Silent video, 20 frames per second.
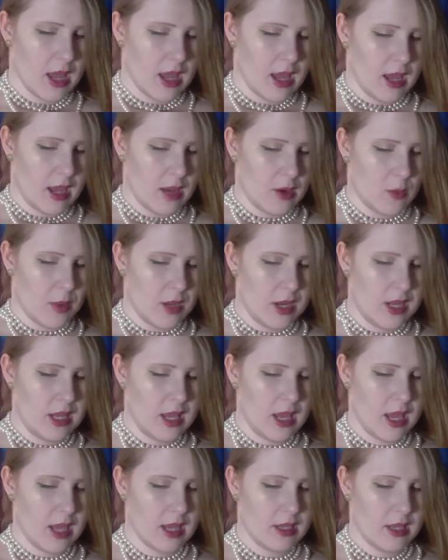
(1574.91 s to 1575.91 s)
And when he
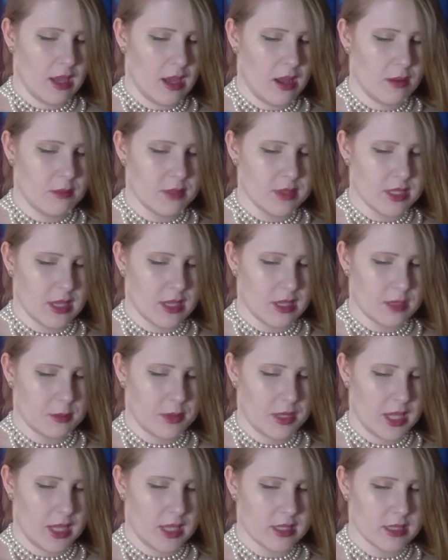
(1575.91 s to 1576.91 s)
had come to that
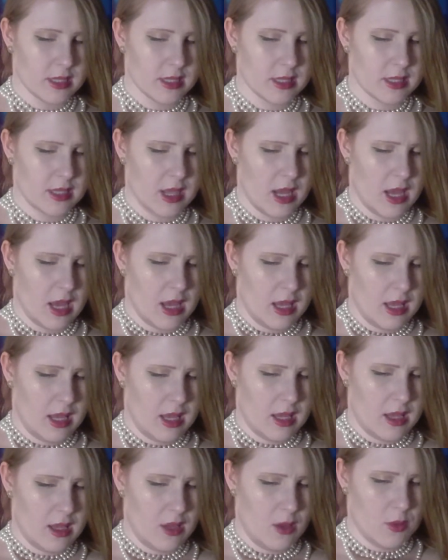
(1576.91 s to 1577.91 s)
place,
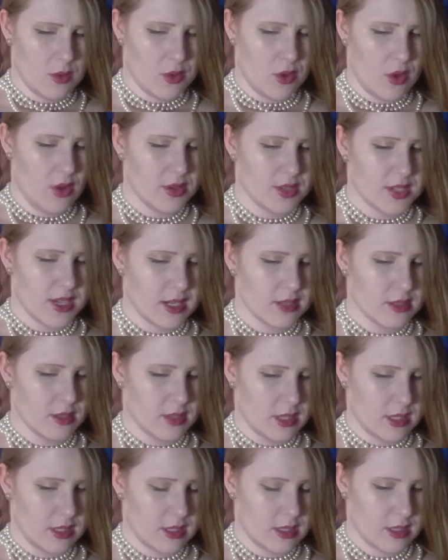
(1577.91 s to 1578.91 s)
he, with all
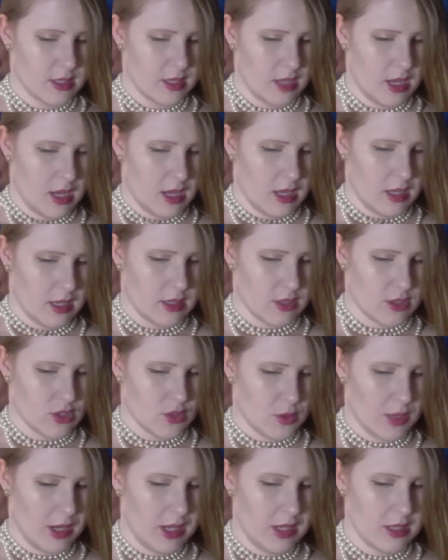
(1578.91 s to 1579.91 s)
gentleness,
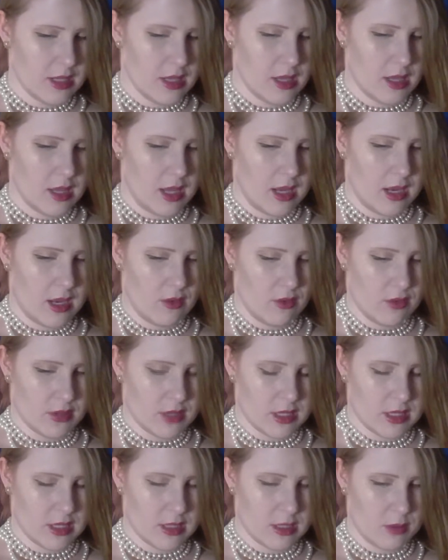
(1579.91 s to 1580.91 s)
constrained the lady for to
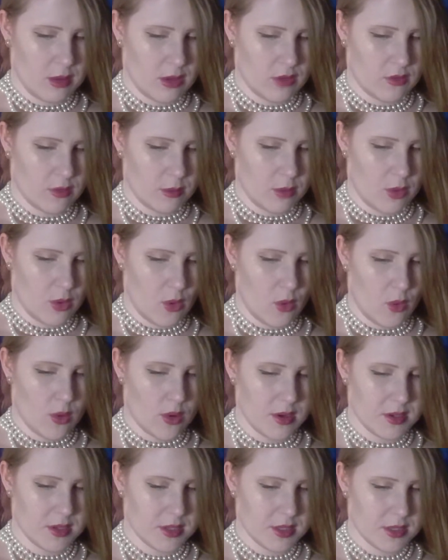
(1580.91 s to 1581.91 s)
dismount from her
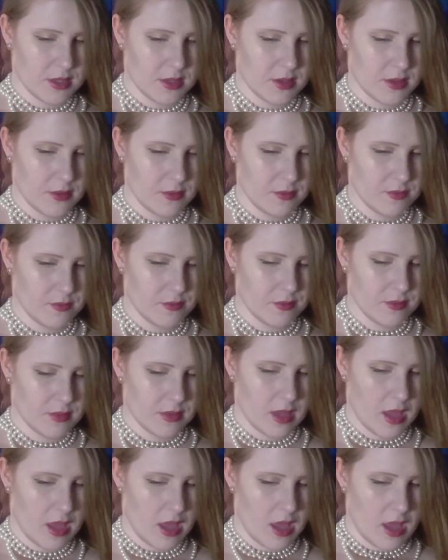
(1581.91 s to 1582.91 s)
horse.
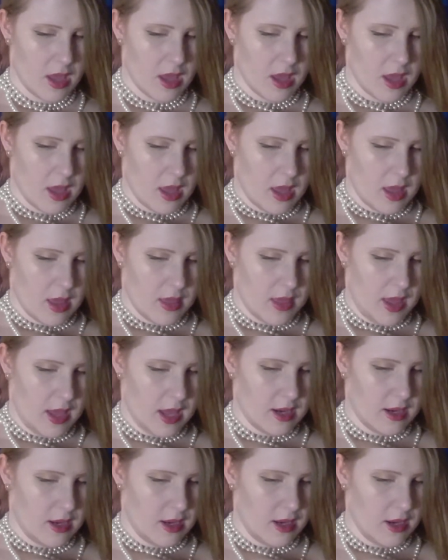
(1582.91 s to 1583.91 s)

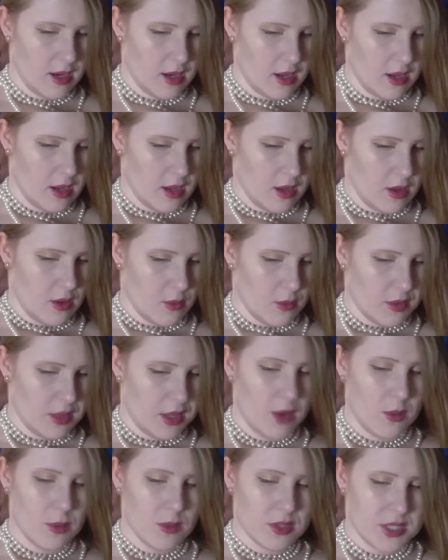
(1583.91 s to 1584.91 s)
Then, with
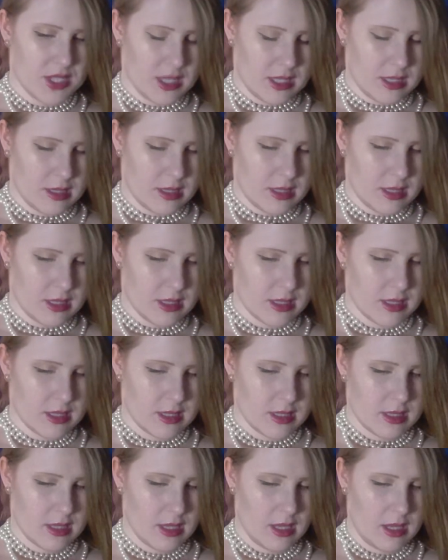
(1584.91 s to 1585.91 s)
equal
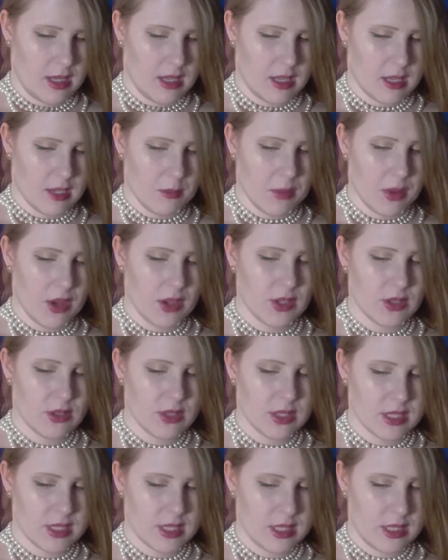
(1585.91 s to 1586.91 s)
gentleness, he compelled her to
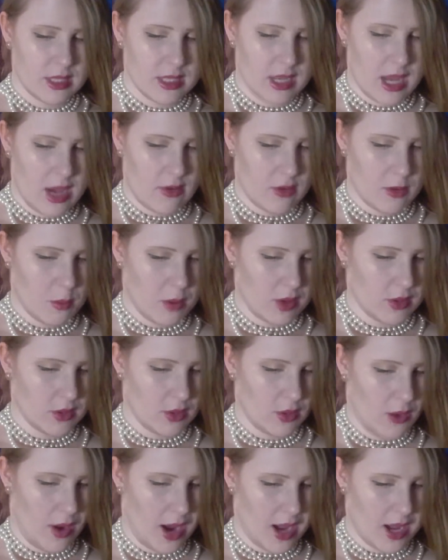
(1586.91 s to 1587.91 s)
sit down upon the
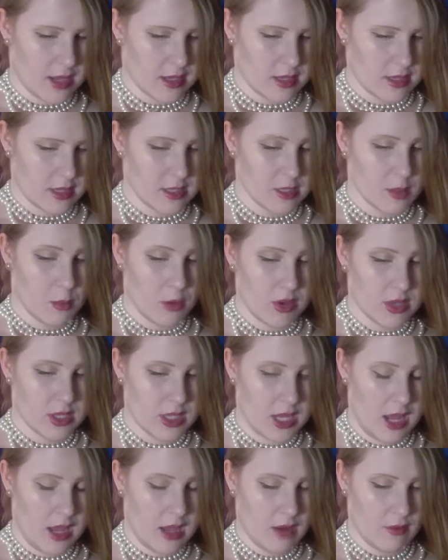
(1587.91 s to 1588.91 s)
grass and to
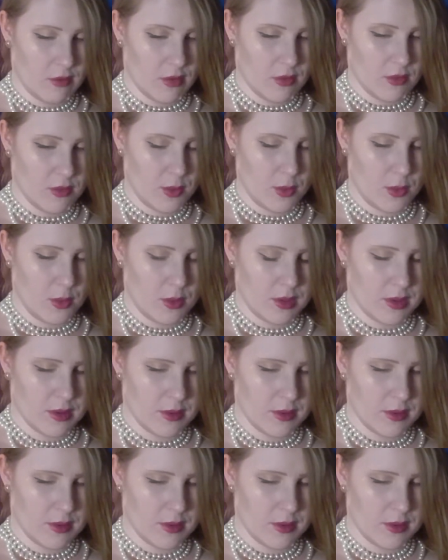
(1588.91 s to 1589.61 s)
partake of the food.